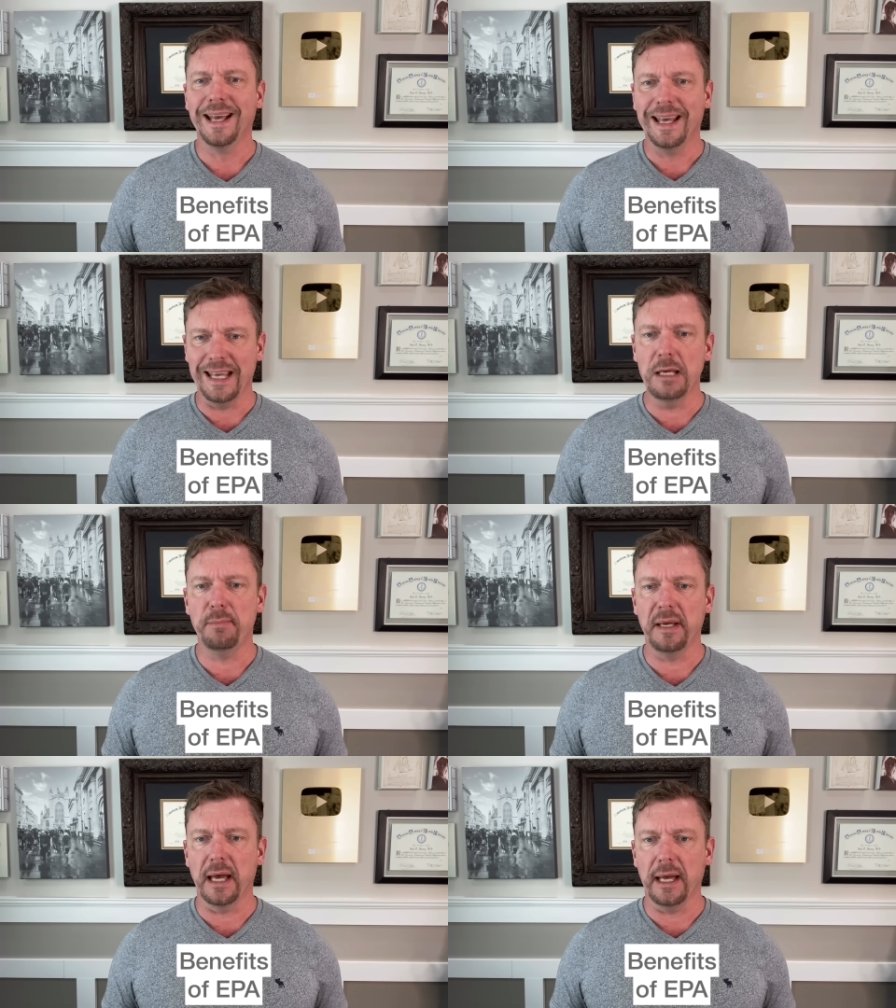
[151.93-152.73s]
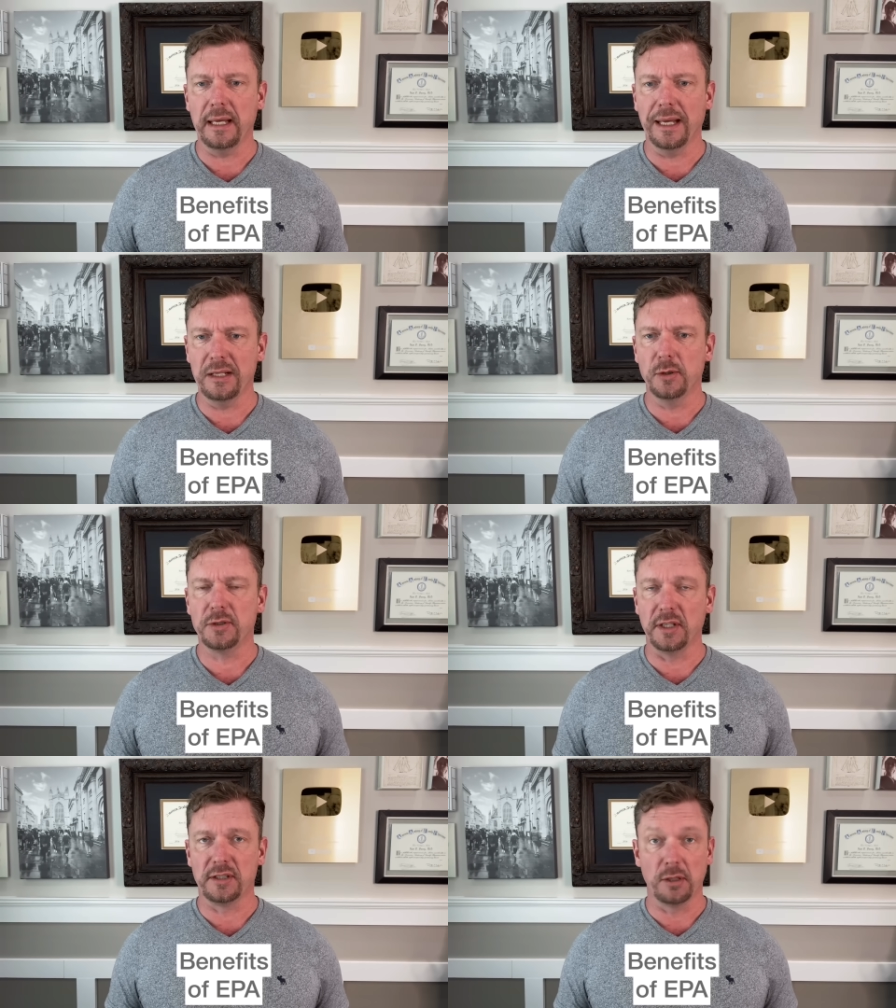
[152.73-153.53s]
EPA in your
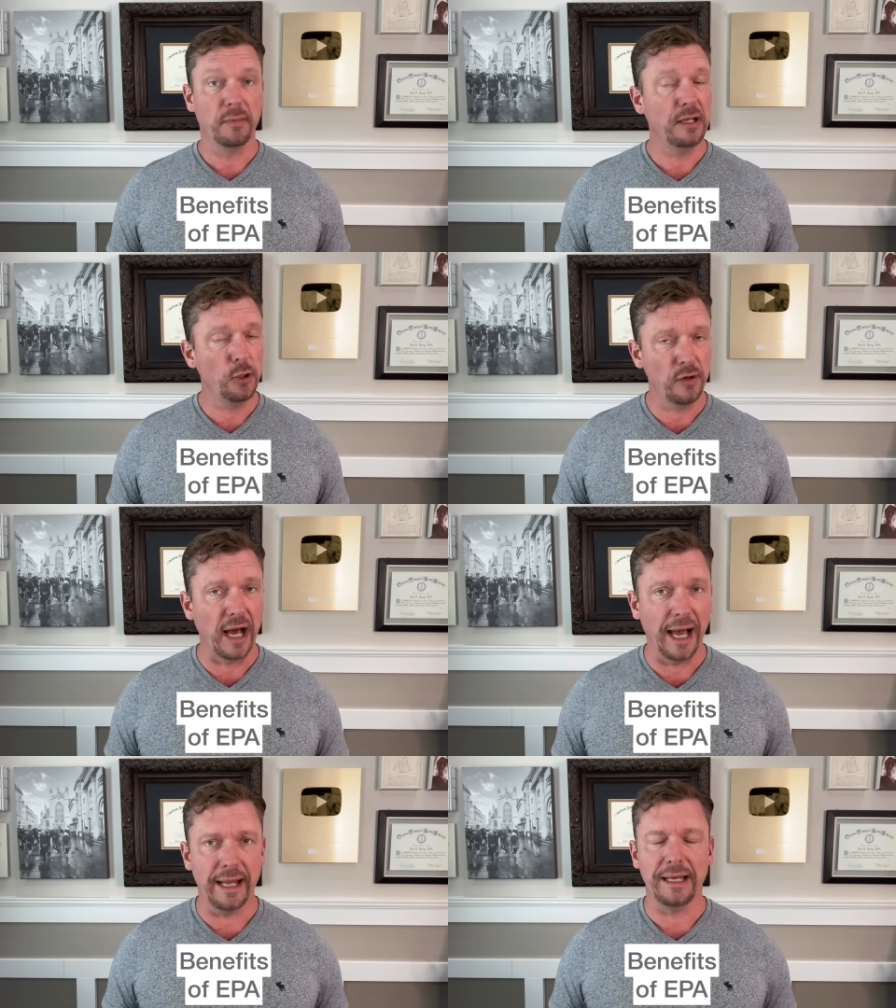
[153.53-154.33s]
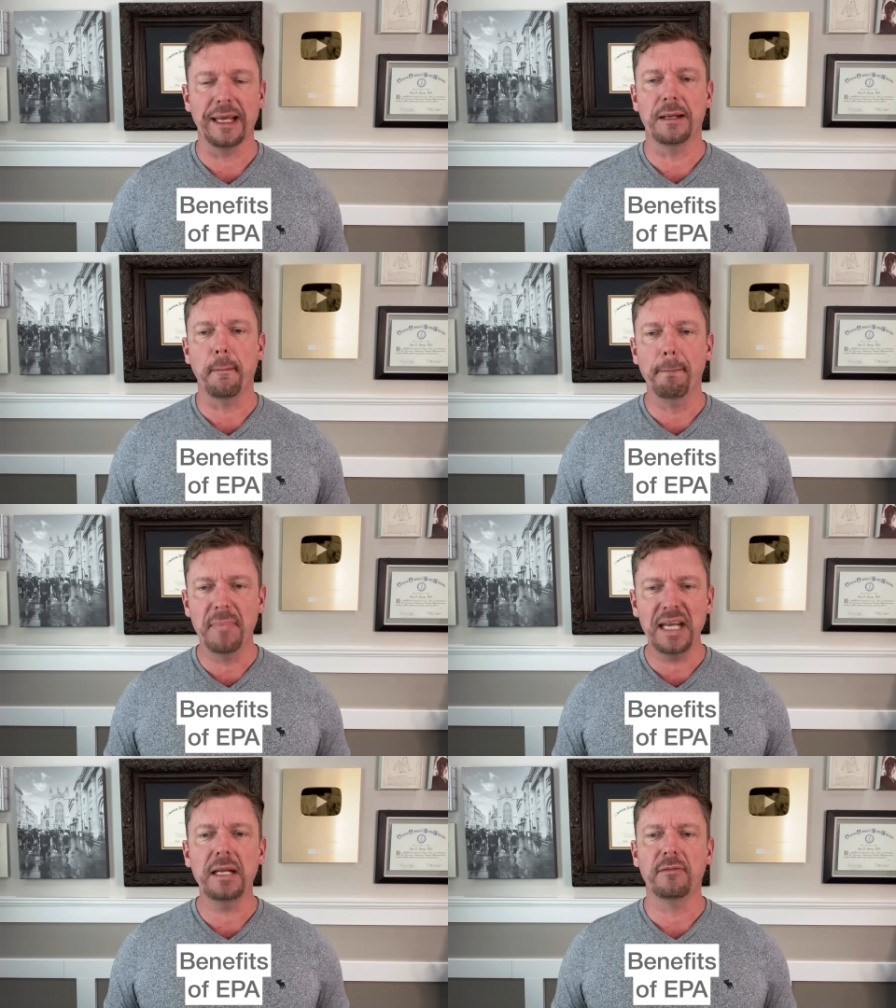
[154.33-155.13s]
system, in your diet, in
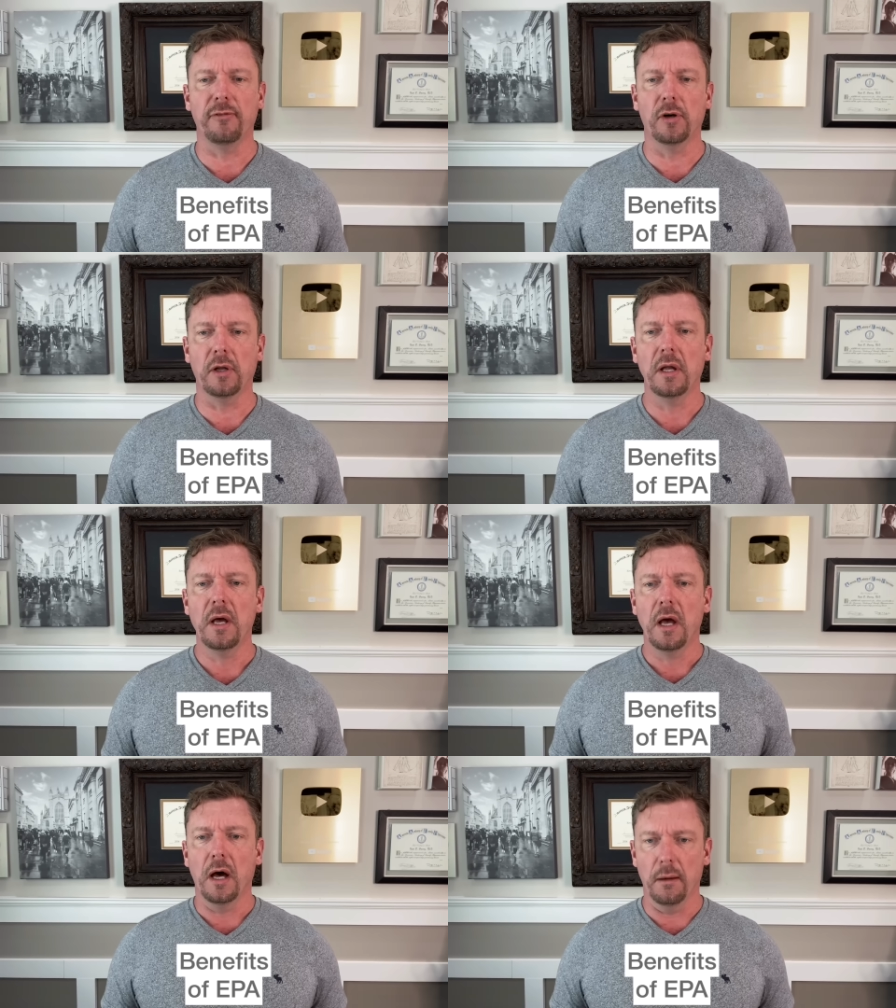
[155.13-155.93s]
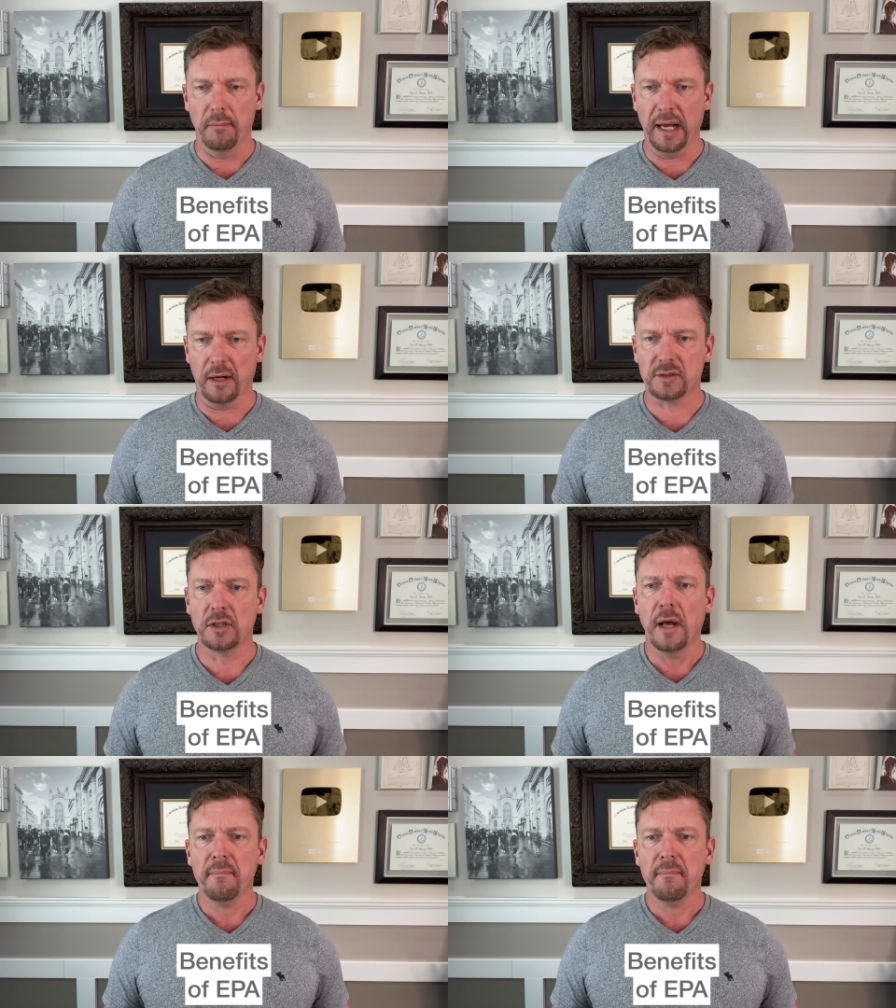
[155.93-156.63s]
meaningful amounts.